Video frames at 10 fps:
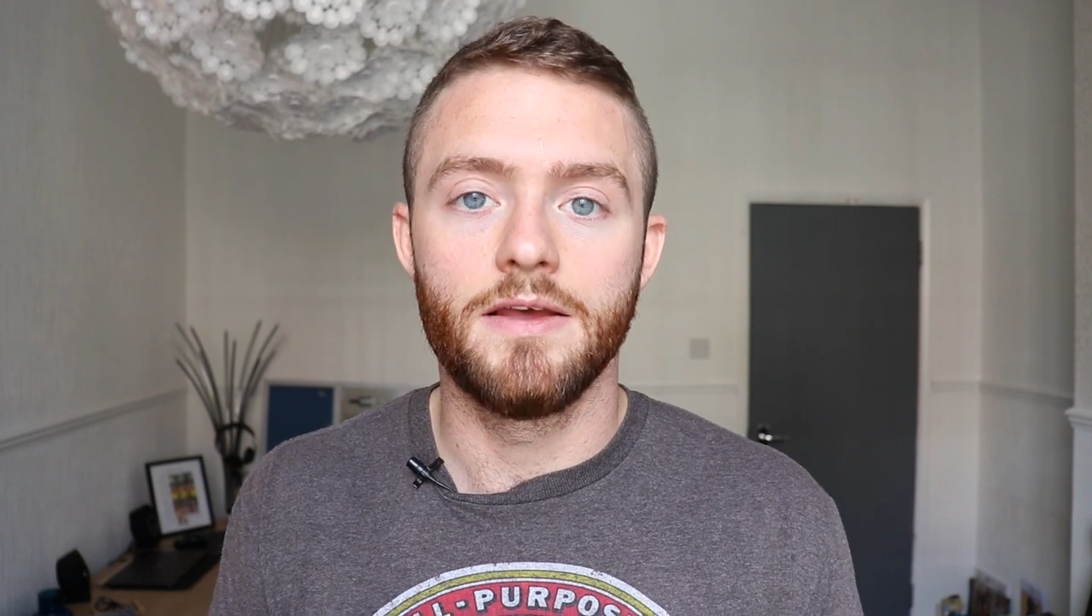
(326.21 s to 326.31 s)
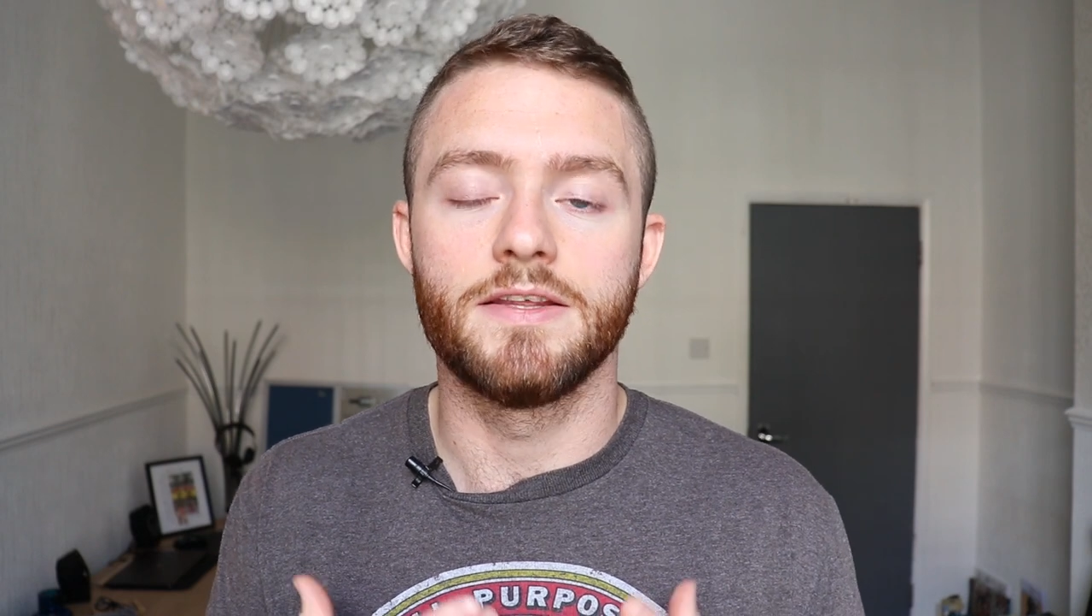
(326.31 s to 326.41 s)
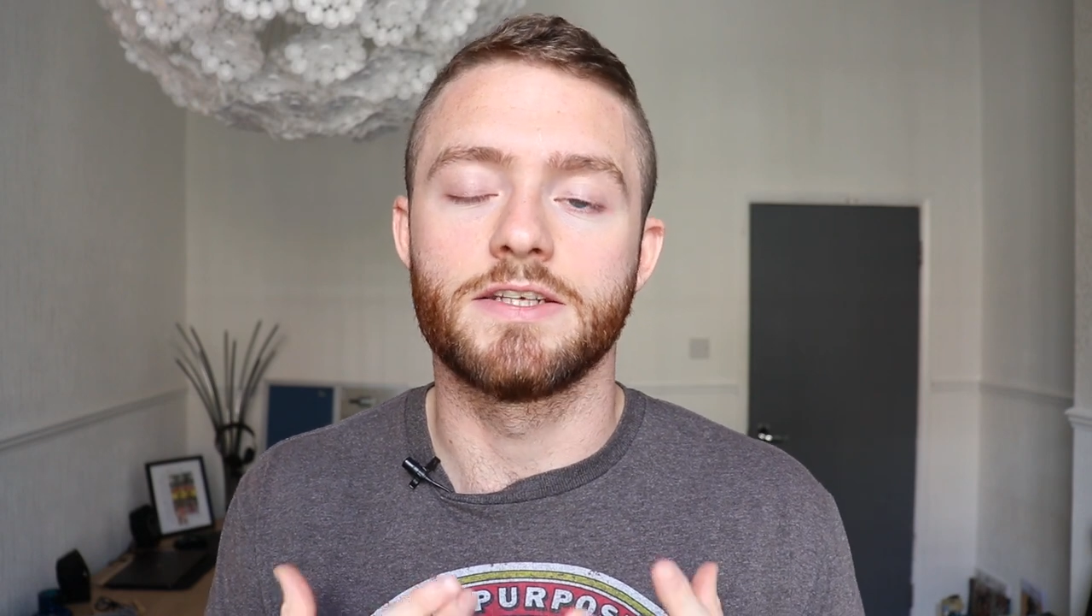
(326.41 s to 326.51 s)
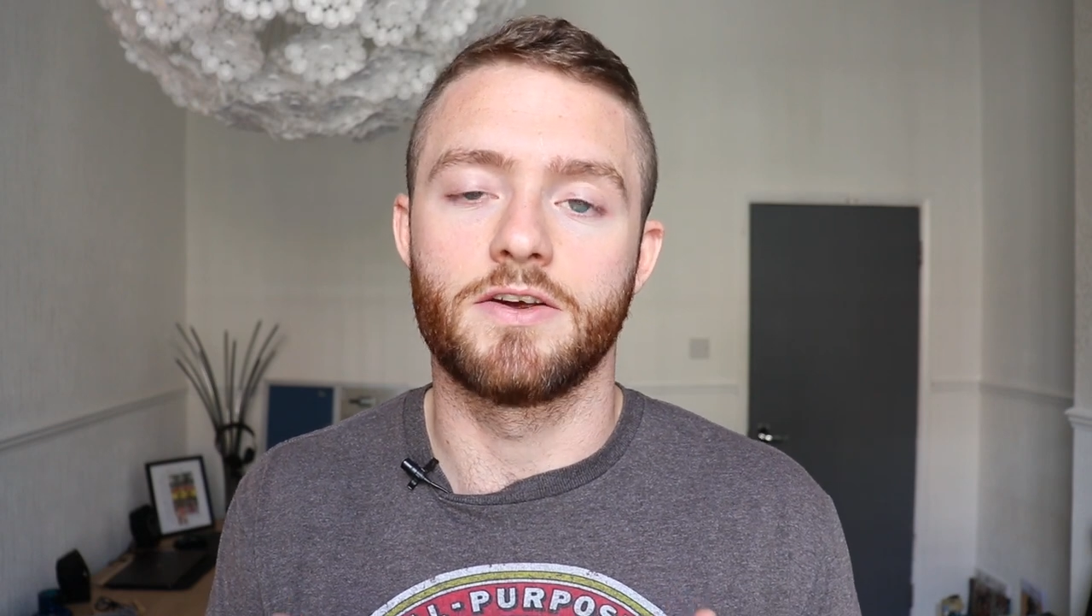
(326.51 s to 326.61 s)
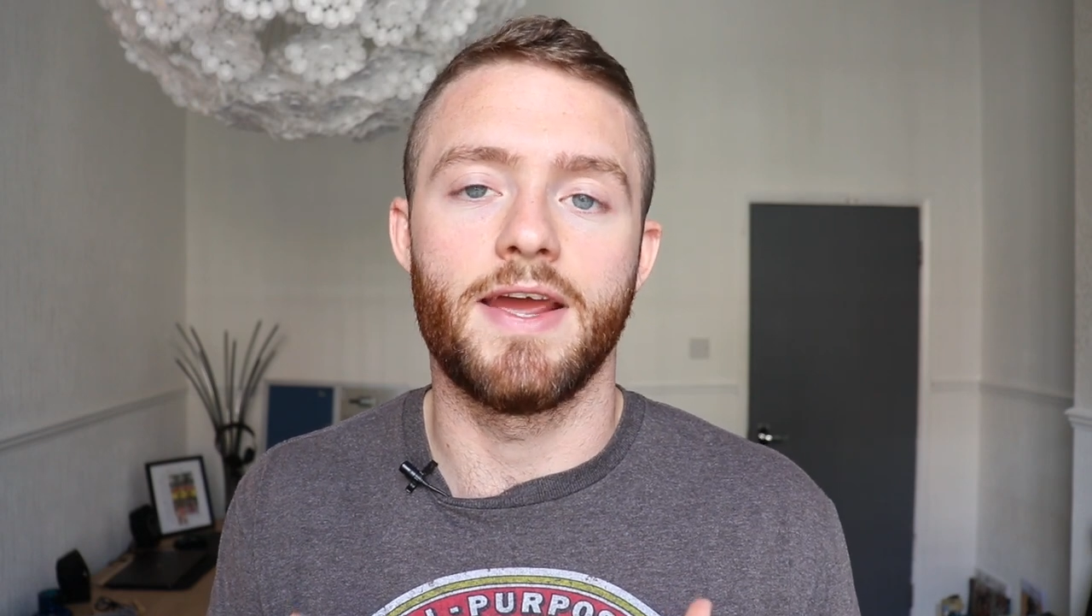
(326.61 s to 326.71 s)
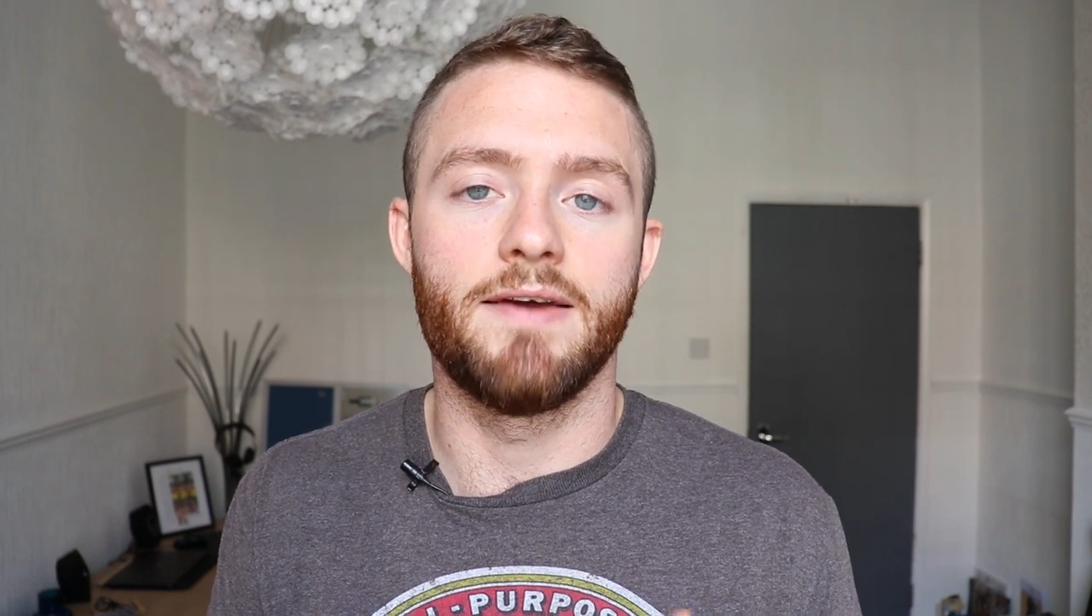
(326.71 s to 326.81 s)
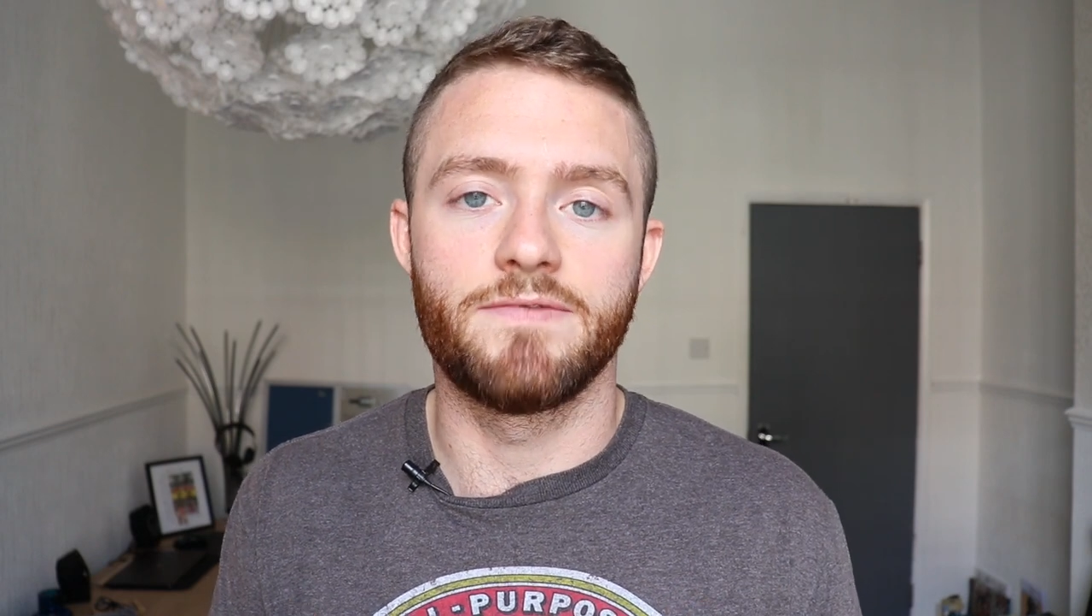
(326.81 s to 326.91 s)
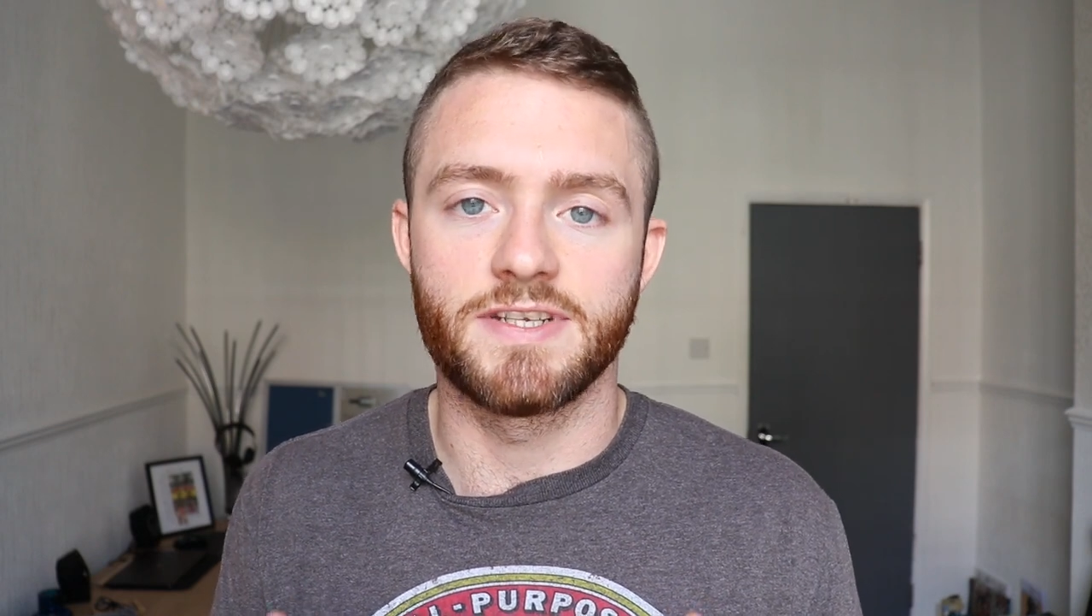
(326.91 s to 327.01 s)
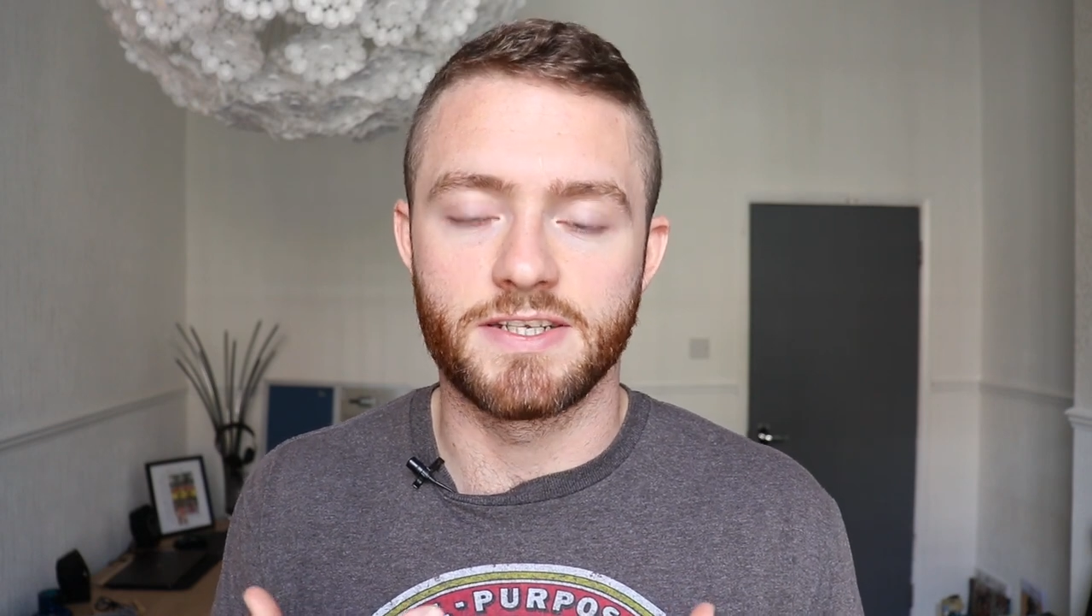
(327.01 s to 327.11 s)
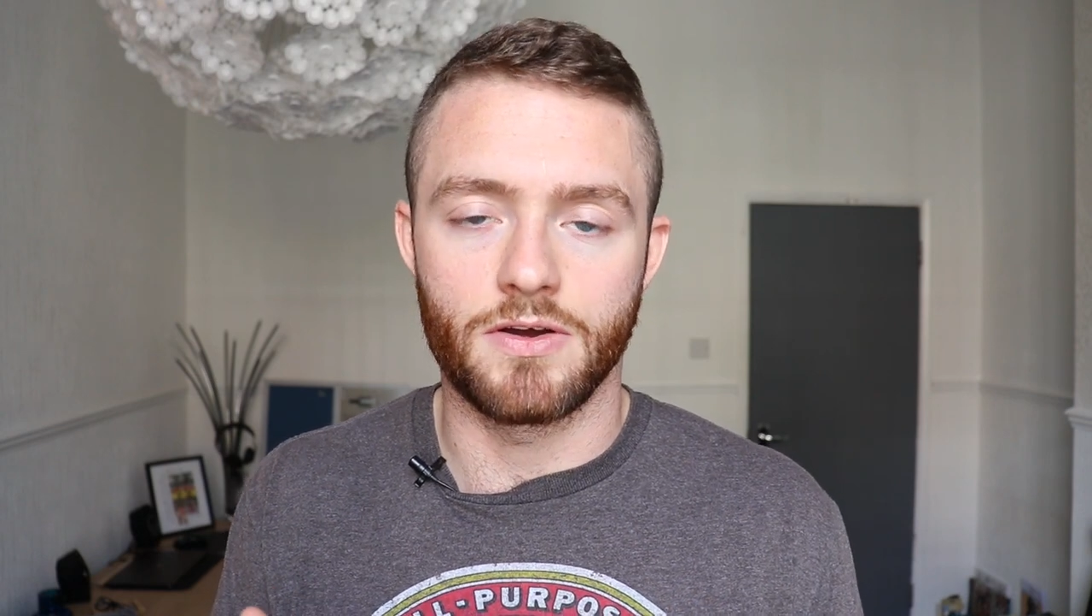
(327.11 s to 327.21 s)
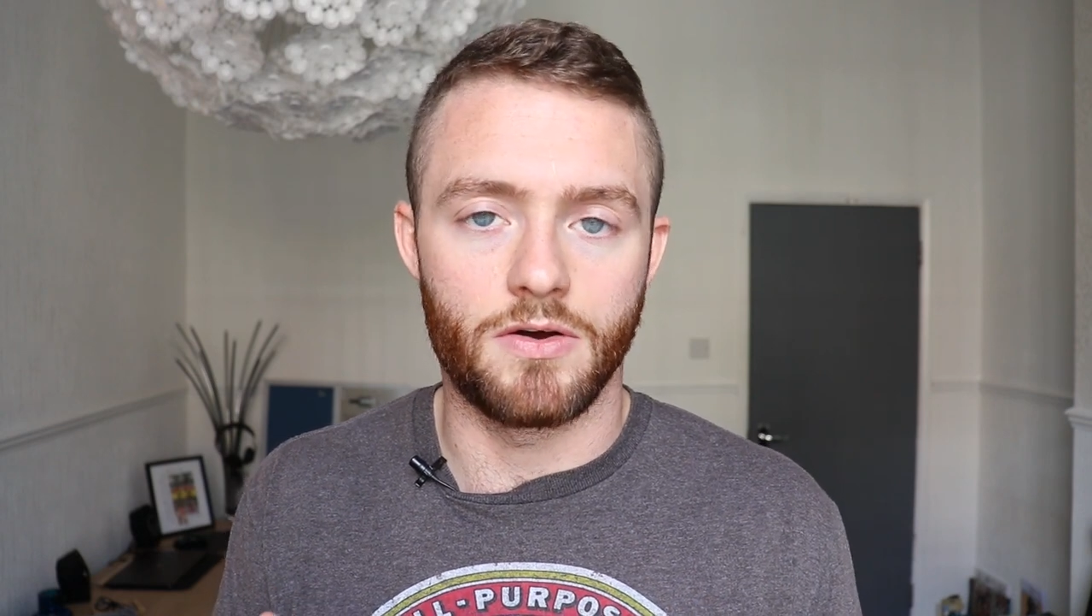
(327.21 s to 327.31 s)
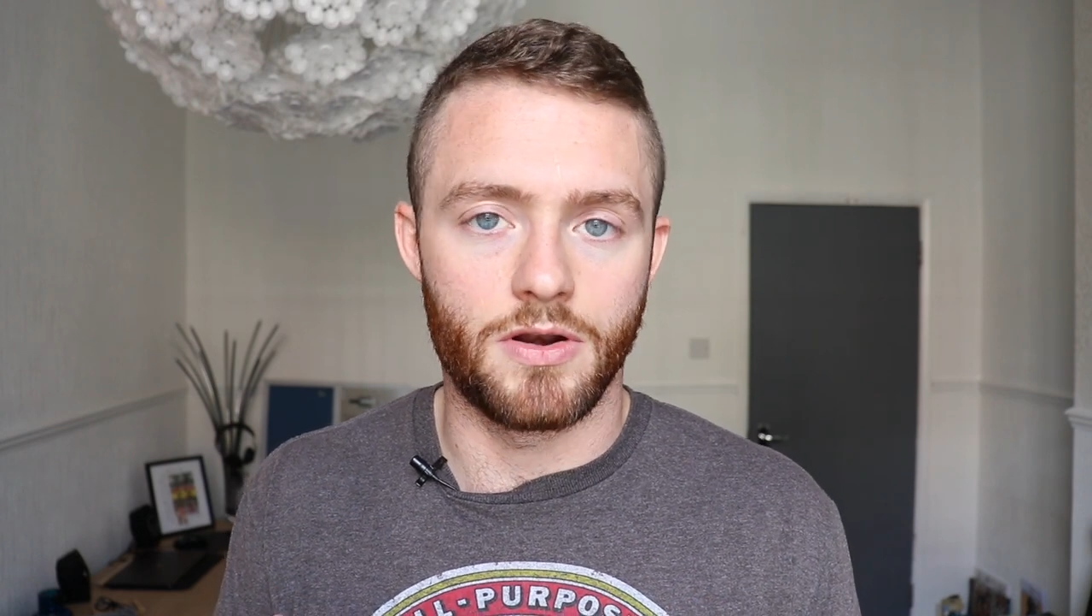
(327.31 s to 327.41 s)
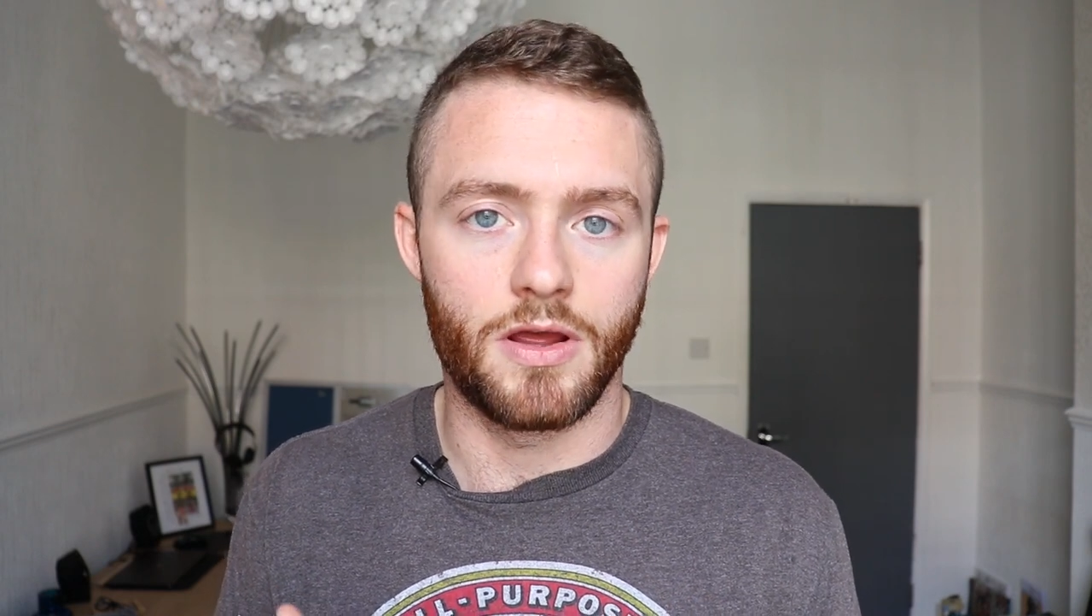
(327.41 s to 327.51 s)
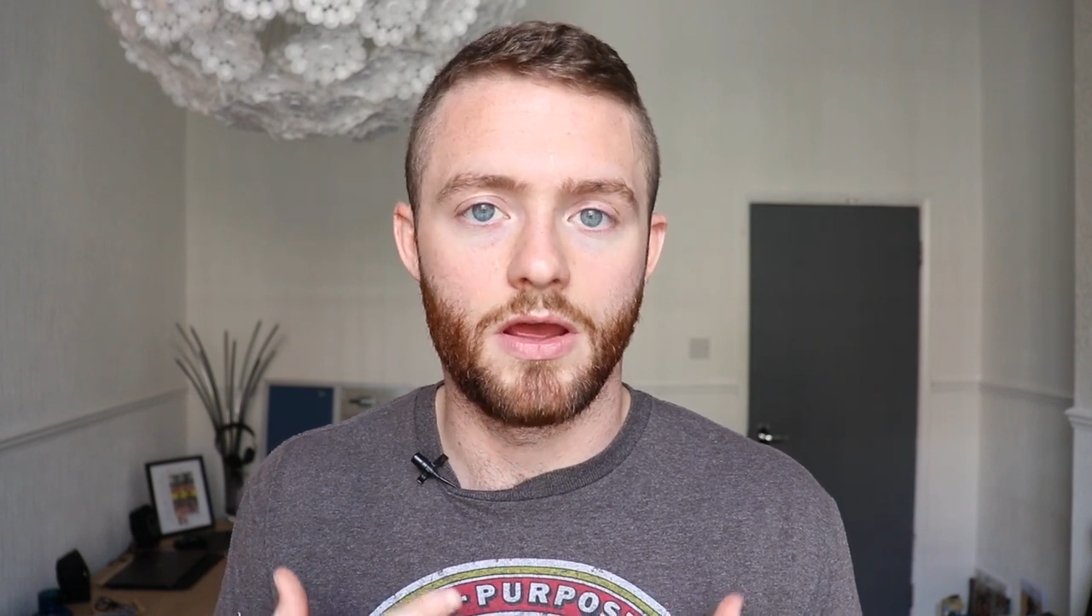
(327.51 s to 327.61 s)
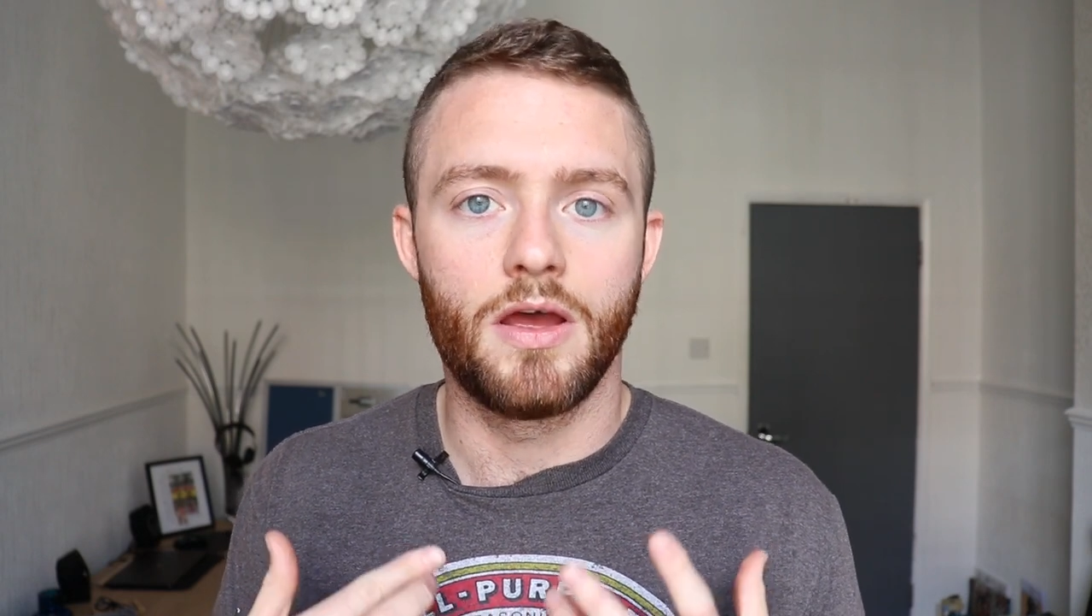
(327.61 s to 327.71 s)
There's a great emphasis
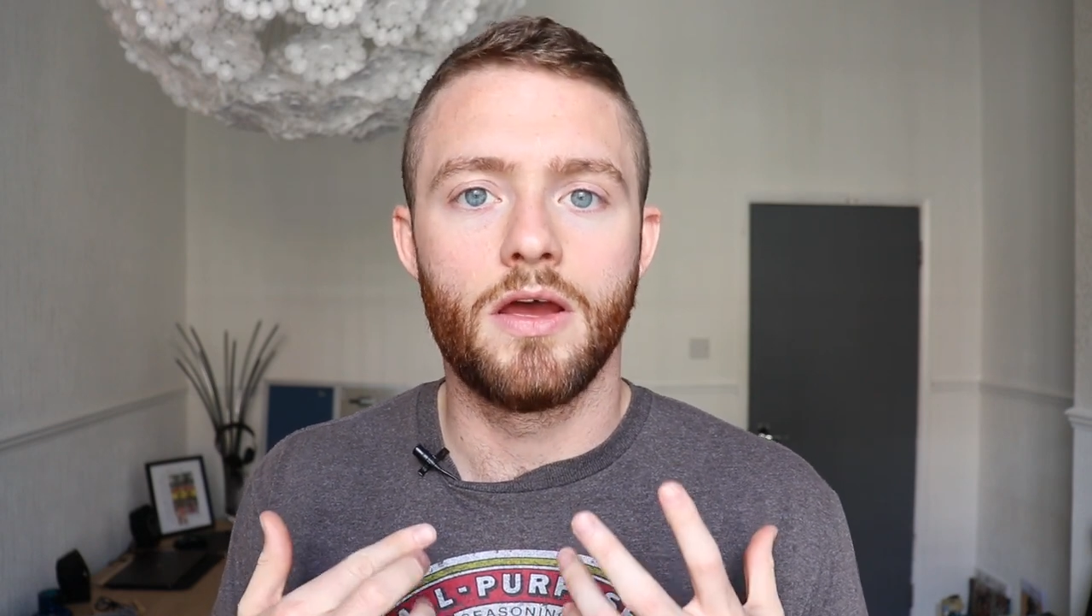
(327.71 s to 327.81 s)
on